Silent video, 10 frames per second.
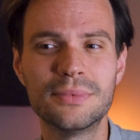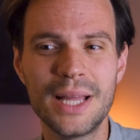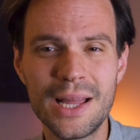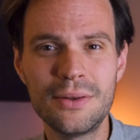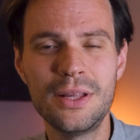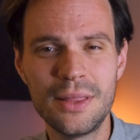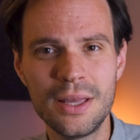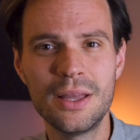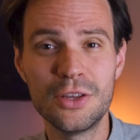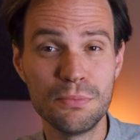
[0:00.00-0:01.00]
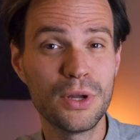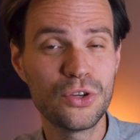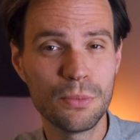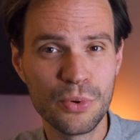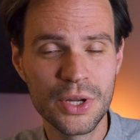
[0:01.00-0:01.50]
anything is
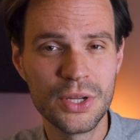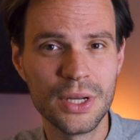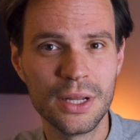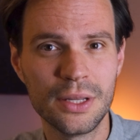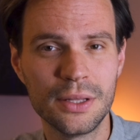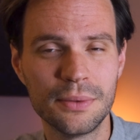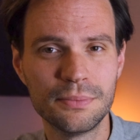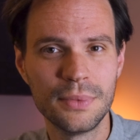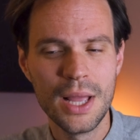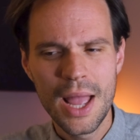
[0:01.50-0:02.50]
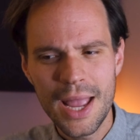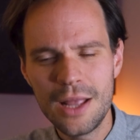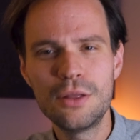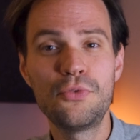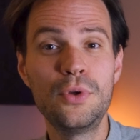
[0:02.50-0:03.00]
much appreciated.
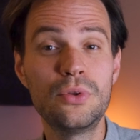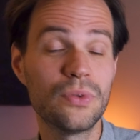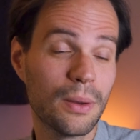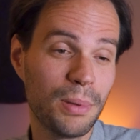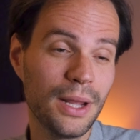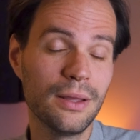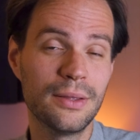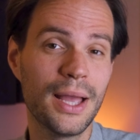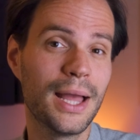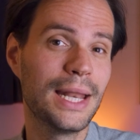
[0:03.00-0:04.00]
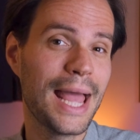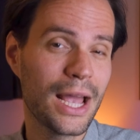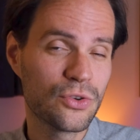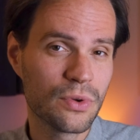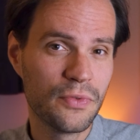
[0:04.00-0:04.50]
In the future I'm planning to add
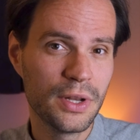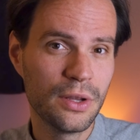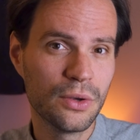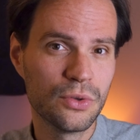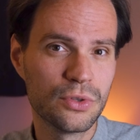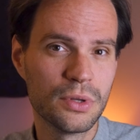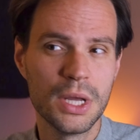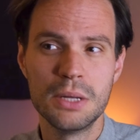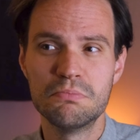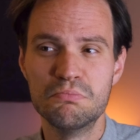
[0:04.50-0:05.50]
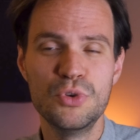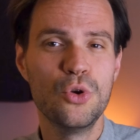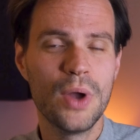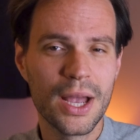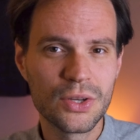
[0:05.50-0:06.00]
extra videos,
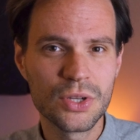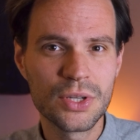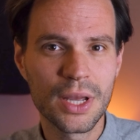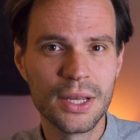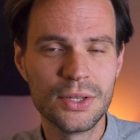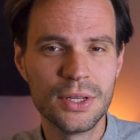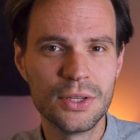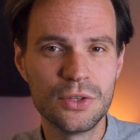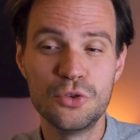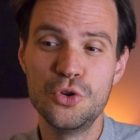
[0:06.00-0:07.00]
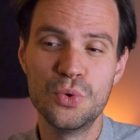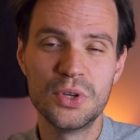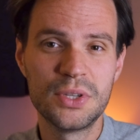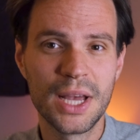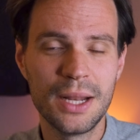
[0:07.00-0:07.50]
new exercises, new
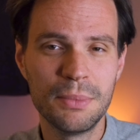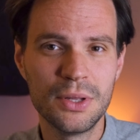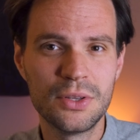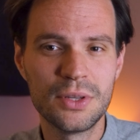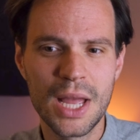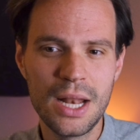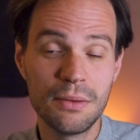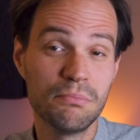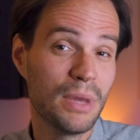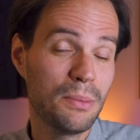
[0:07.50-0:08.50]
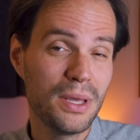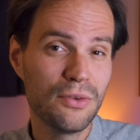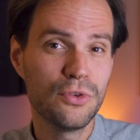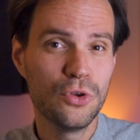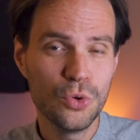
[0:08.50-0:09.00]
assignments and maybe
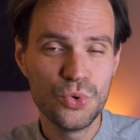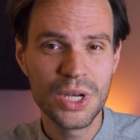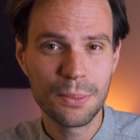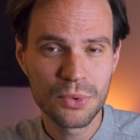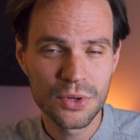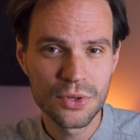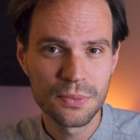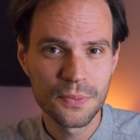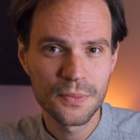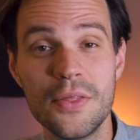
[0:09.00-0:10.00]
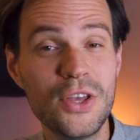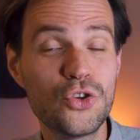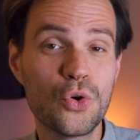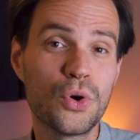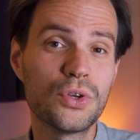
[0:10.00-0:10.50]
even new chapters. This
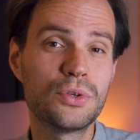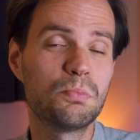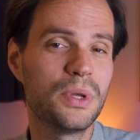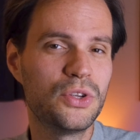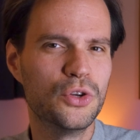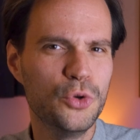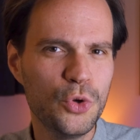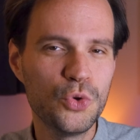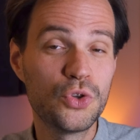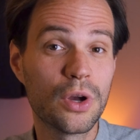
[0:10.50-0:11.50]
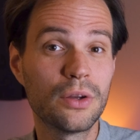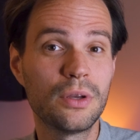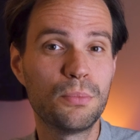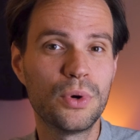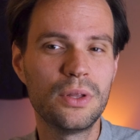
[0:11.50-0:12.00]
course is a new
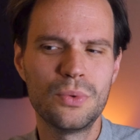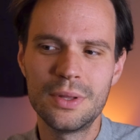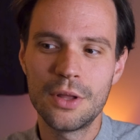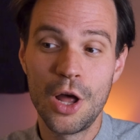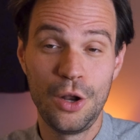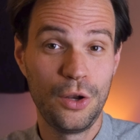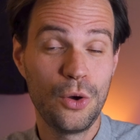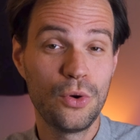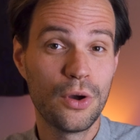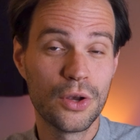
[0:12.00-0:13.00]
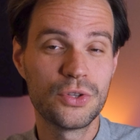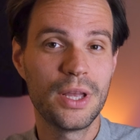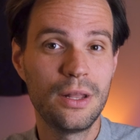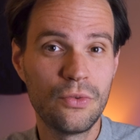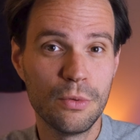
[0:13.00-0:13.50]
starting point with a low-cost
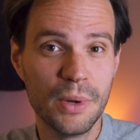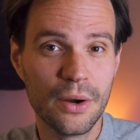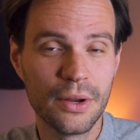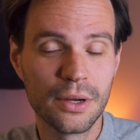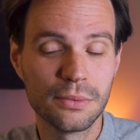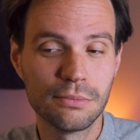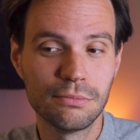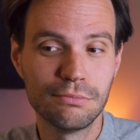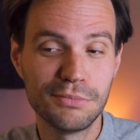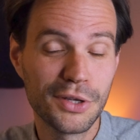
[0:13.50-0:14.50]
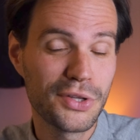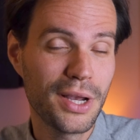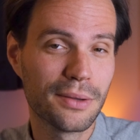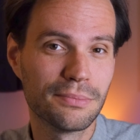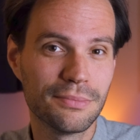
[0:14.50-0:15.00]
entry barrier, because yeah,